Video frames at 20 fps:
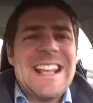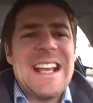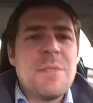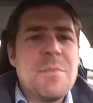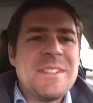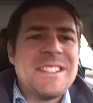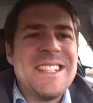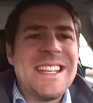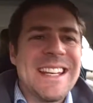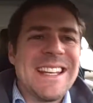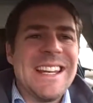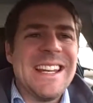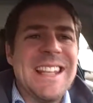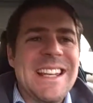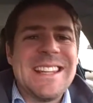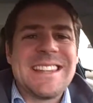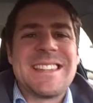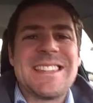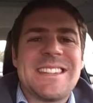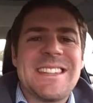I am Cyril
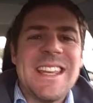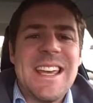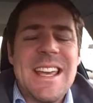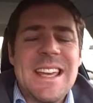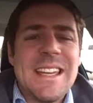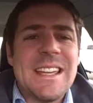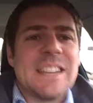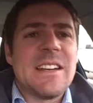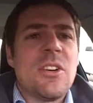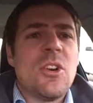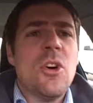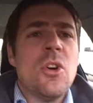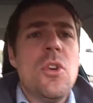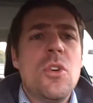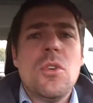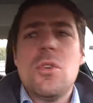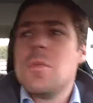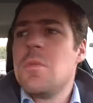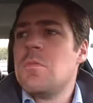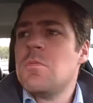De
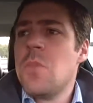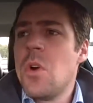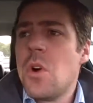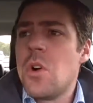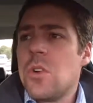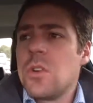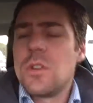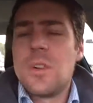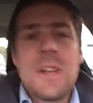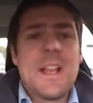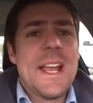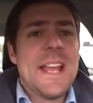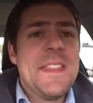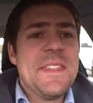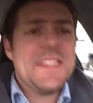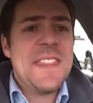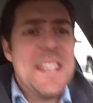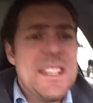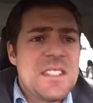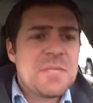
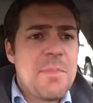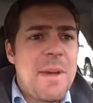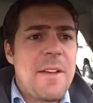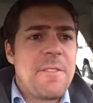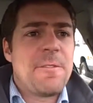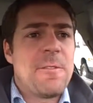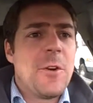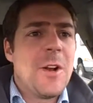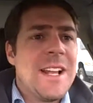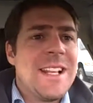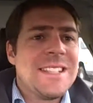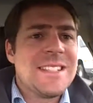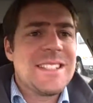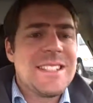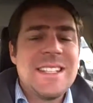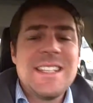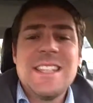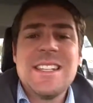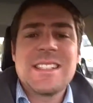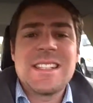and this, my friends,
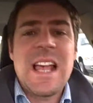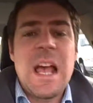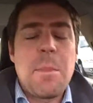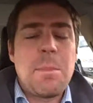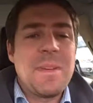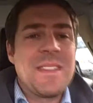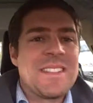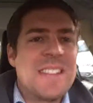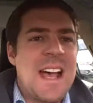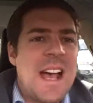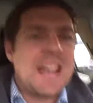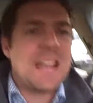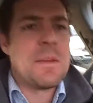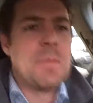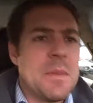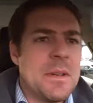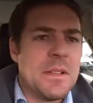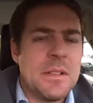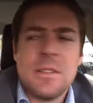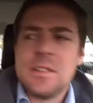is
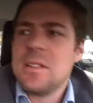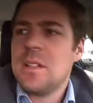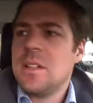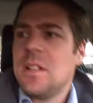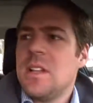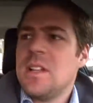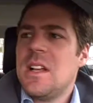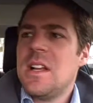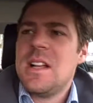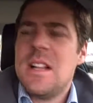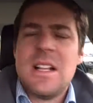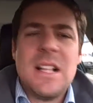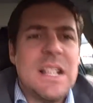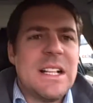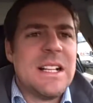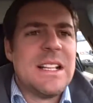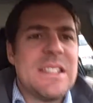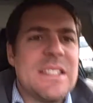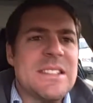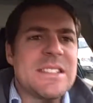
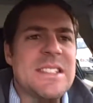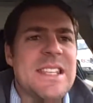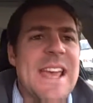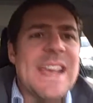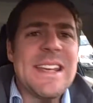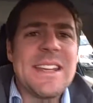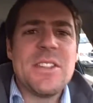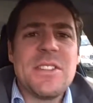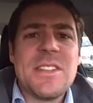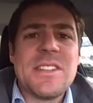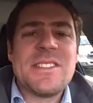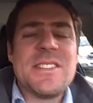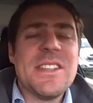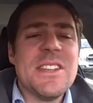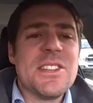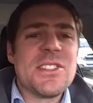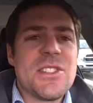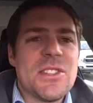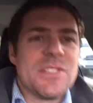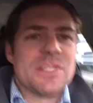happeetime. Take a
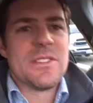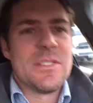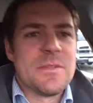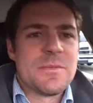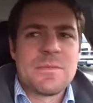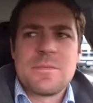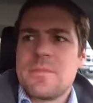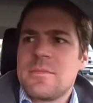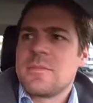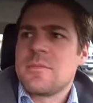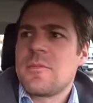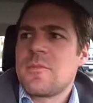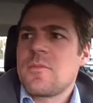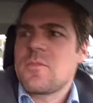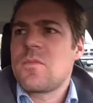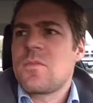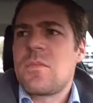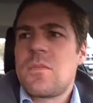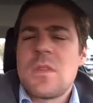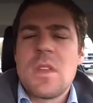decision.
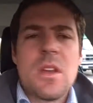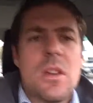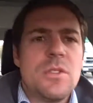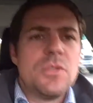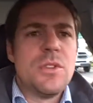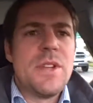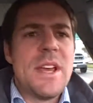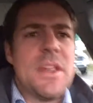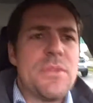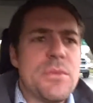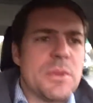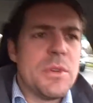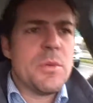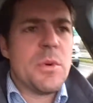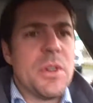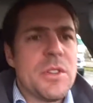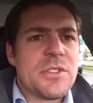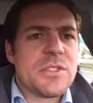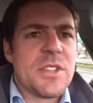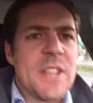Today, three
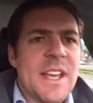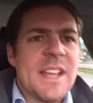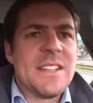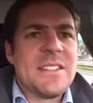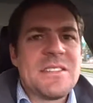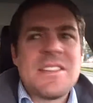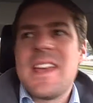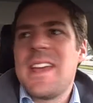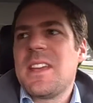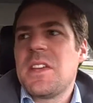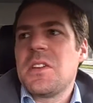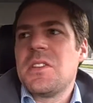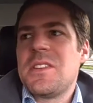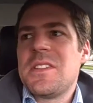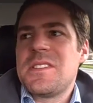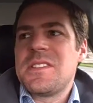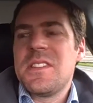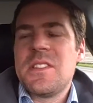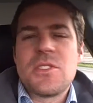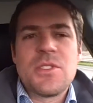words again, take a
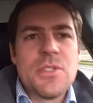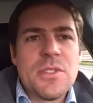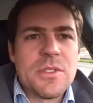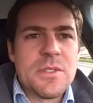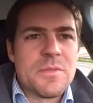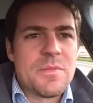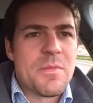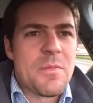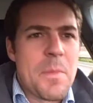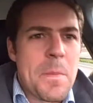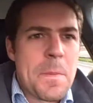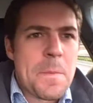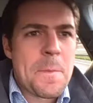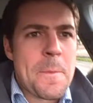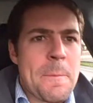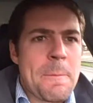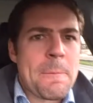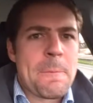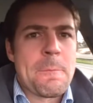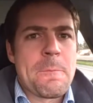decision.
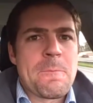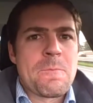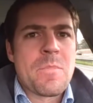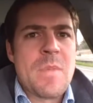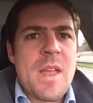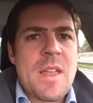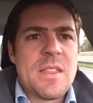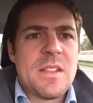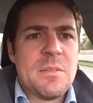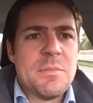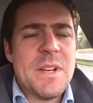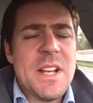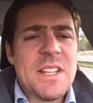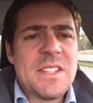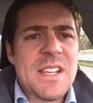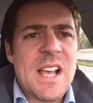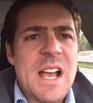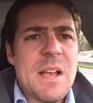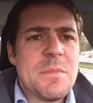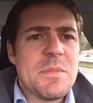There are many
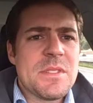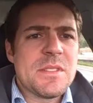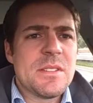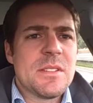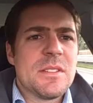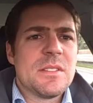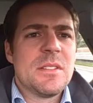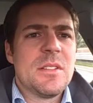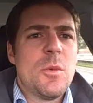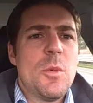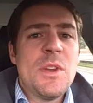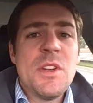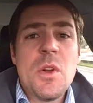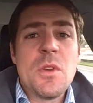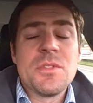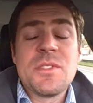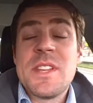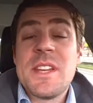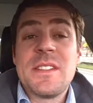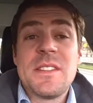times we
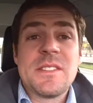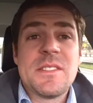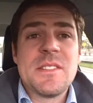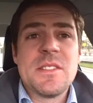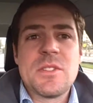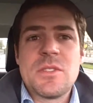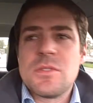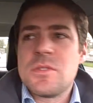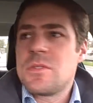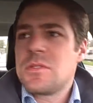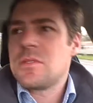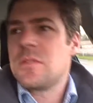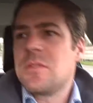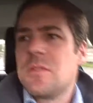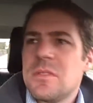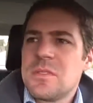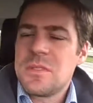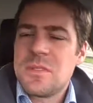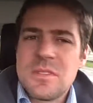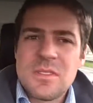don't take decisions.
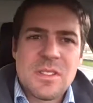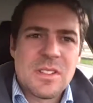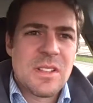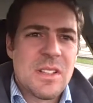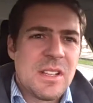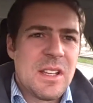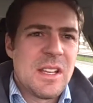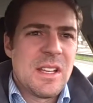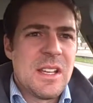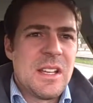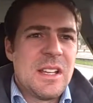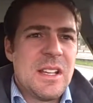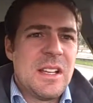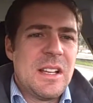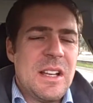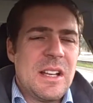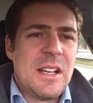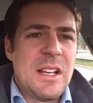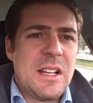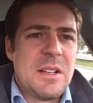
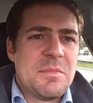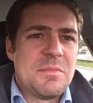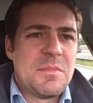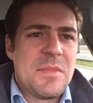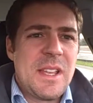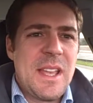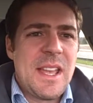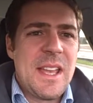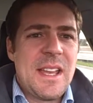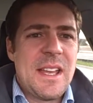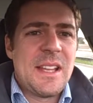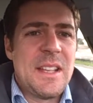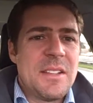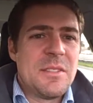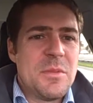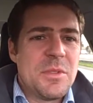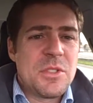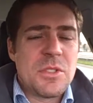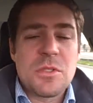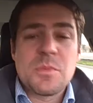Um,
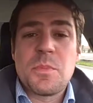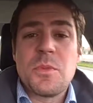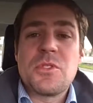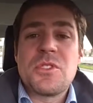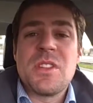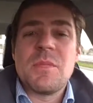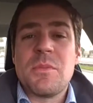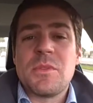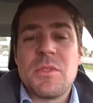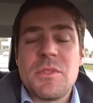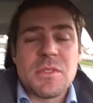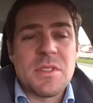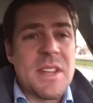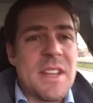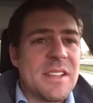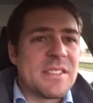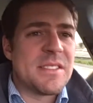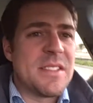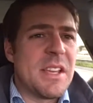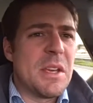and we just push them to the
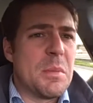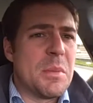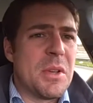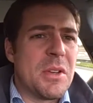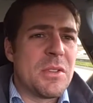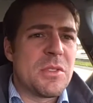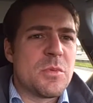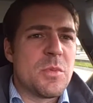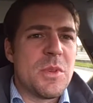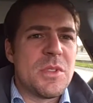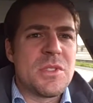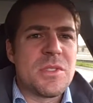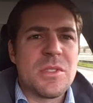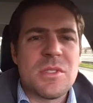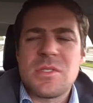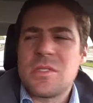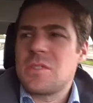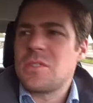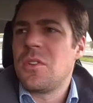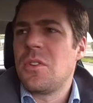next day because we
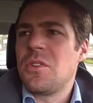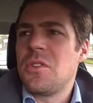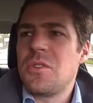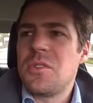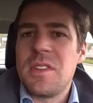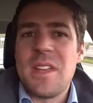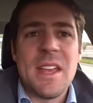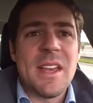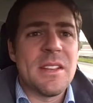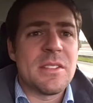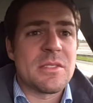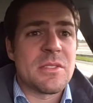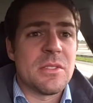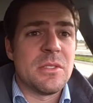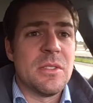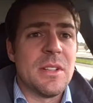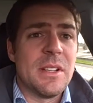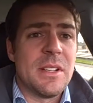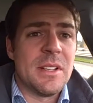just don't know the answer.